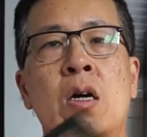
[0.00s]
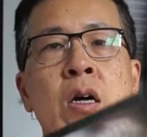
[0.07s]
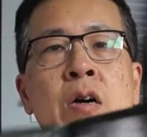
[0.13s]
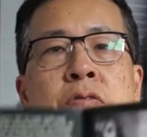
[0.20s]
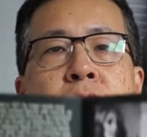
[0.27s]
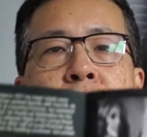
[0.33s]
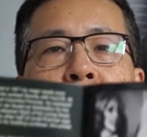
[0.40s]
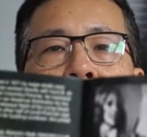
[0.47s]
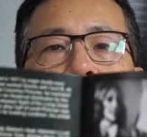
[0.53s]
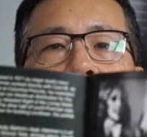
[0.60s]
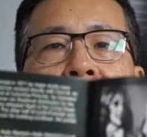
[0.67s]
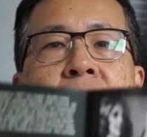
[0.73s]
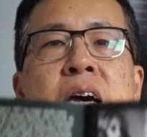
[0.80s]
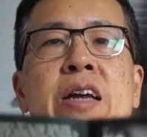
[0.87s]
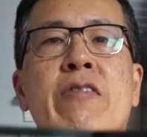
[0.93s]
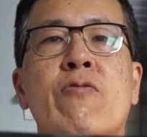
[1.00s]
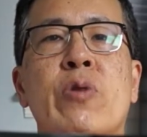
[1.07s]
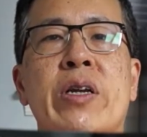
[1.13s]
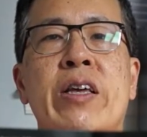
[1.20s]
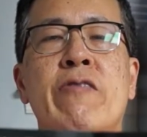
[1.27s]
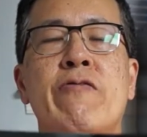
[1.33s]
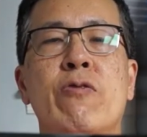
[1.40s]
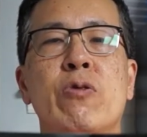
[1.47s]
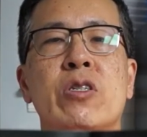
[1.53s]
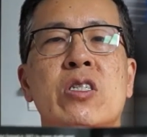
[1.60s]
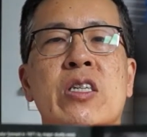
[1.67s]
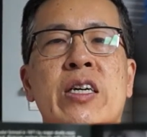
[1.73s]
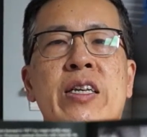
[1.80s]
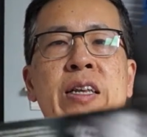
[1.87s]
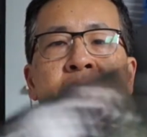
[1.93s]
film and kind of what influenced
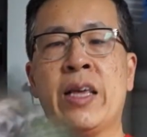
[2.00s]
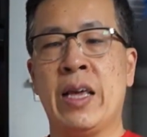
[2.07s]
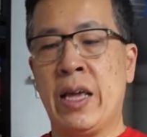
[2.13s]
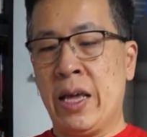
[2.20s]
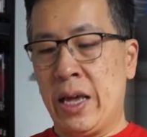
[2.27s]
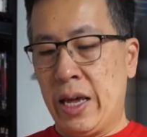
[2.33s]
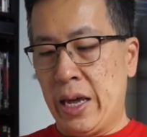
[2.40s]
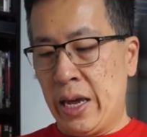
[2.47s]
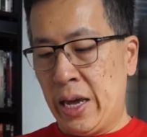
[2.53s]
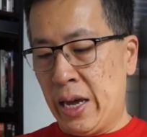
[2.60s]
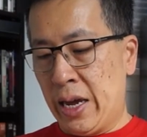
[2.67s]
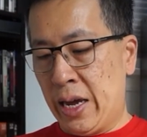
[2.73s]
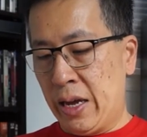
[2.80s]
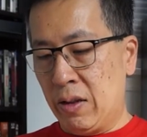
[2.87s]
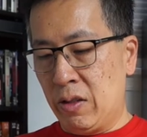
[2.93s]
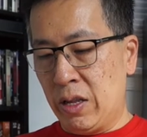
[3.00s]
it, and